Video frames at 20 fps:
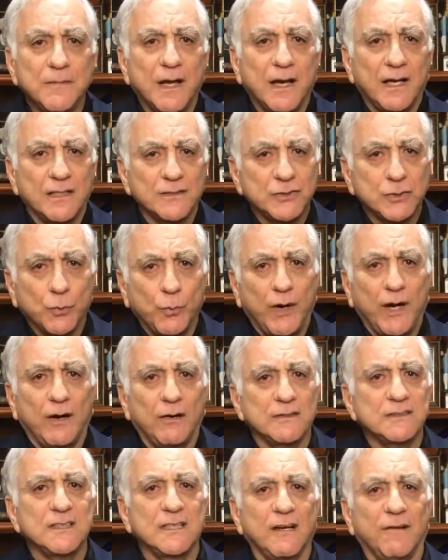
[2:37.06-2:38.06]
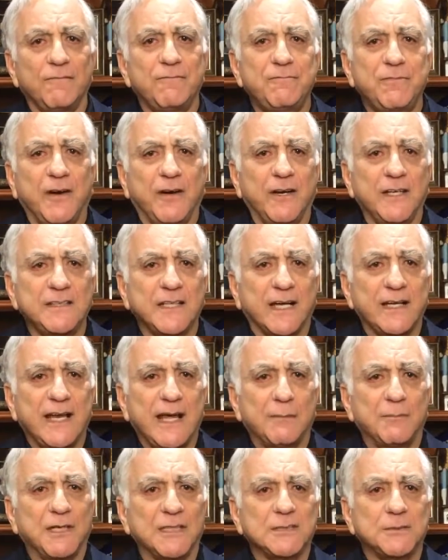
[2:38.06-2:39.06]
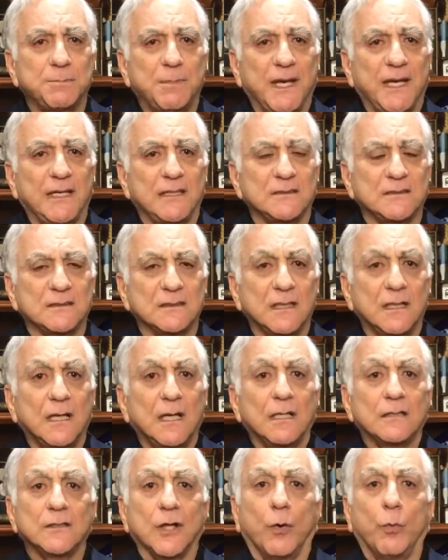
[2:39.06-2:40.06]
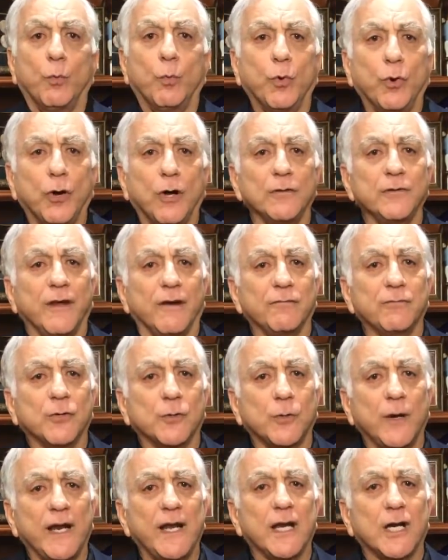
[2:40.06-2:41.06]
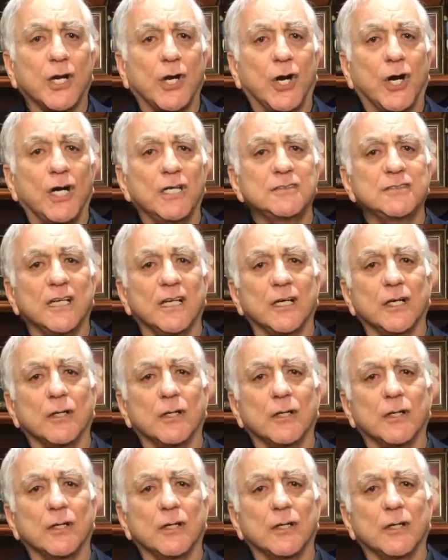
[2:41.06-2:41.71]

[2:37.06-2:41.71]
Square is in a very dynamic space. The world of credit cards and